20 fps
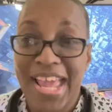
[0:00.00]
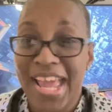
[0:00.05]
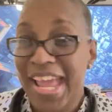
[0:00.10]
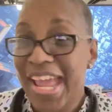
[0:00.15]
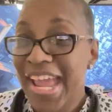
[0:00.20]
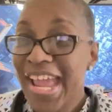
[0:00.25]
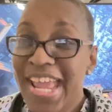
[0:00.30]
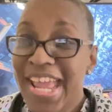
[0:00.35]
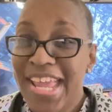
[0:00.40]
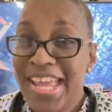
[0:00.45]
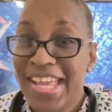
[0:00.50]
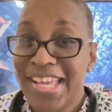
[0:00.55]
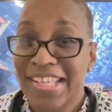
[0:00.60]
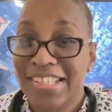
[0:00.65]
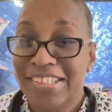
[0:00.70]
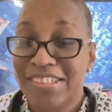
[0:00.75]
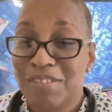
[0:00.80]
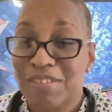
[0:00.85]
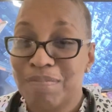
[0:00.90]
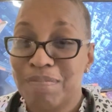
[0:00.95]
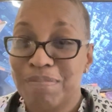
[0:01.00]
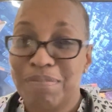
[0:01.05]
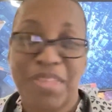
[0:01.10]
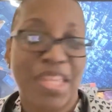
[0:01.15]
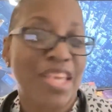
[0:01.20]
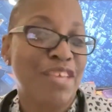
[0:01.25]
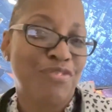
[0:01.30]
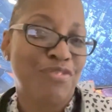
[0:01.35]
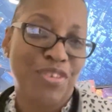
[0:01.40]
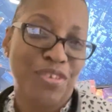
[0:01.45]
And
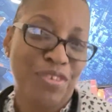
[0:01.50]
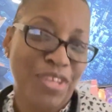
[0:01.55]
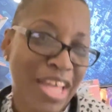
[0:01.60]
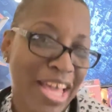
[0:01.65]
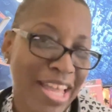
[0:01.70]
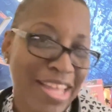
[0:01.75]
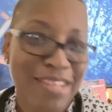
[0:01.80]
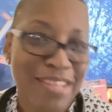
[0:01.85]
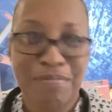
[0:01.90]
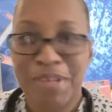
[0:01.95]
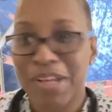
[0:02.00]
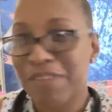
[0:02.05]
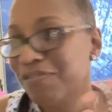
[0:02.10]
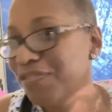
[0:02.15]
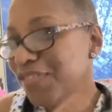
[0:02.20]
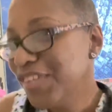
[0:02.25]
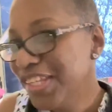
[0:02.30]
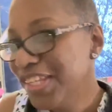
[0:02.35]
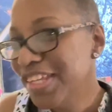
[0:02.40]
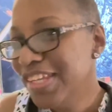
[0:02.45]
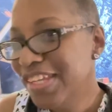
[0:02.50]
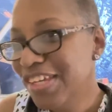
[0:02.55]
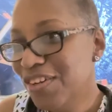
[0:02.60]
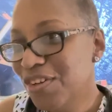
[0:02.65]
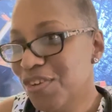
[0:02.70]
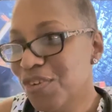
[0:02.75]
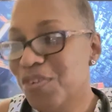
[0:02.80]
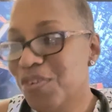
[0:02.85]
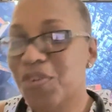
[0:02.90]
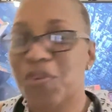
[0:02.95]
if you like my
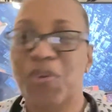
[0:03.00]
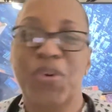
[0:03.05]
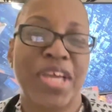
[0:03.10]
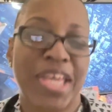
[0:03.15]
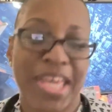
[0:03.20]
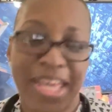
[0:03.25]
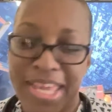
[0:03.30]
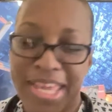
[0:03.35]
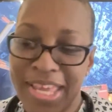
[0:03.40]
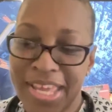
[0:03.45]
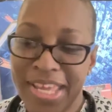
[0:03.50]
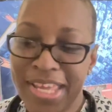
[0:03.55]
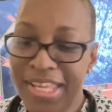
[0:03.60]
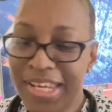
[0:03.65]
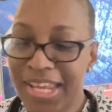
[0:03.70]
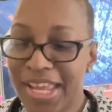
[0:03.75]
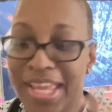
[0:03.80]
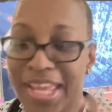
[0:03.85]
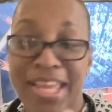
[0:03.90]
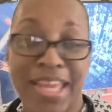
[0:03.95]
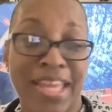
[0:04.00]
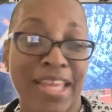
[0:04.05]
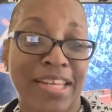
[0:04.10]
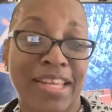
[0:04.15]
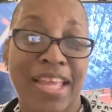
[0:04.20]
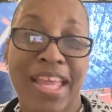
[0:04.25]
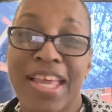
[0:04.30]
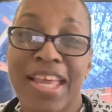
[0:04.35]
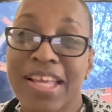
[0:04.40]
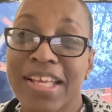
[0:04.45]
video, go ahead and
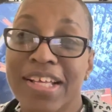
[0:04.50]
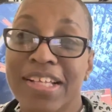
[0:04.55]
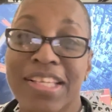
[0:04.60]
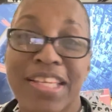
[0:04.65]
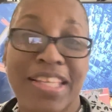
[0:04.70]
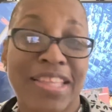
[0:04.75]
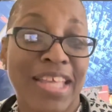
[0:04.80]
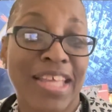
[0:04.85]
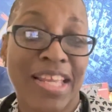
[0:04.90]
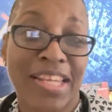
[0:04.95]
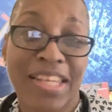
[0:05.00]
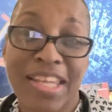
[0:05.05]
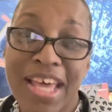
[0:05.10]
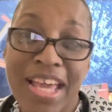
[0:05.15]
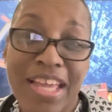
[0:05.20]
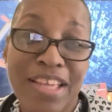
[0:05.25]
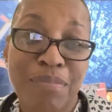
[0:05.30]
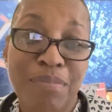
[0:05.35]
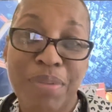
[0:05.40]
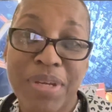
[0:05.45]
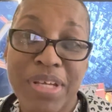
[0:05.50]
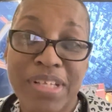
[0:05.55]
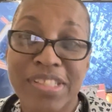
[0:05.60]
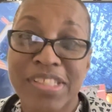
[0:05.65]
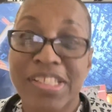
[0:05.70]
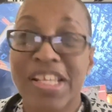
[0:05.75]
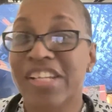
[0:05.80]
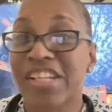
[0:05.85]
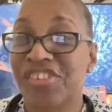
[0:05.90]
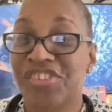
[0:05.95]
click that like
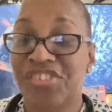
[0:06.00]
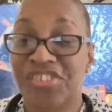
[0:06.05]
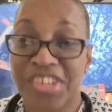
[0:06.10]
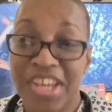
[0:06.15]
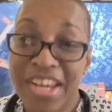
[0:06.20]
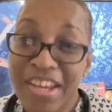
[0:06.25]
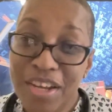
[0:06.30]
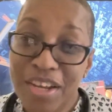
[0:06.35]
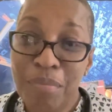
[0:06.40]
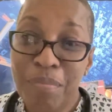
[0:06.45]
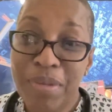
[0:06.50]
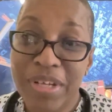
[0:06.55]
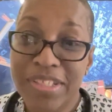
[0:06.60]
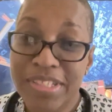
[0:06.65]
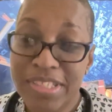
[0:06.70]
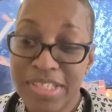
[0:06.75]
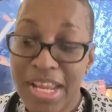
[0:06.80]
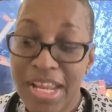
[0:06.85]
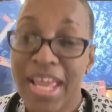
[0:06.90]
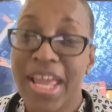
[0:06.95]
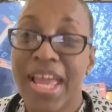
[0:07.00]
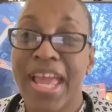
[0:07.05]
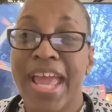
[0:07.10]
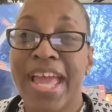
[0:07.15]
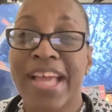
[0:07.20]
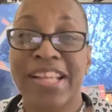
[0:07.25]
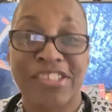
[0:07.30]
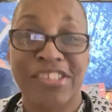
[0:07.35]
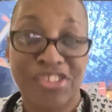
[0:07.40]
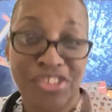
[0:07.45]
button, share button,
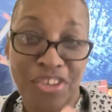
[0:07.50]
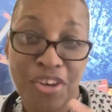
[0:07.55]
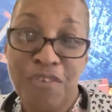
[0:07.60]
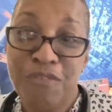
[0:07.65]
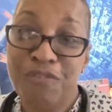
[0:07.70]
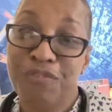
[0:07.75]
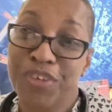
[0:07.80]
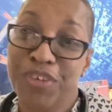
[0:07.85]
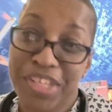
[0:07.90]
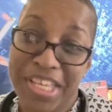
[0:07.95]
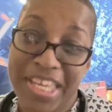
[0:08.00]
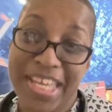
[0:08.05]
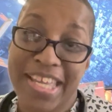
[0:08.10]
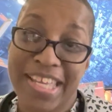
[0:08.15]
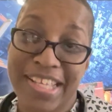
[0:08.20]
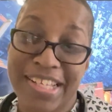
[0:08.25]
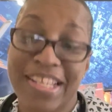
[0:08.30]
and don't forget,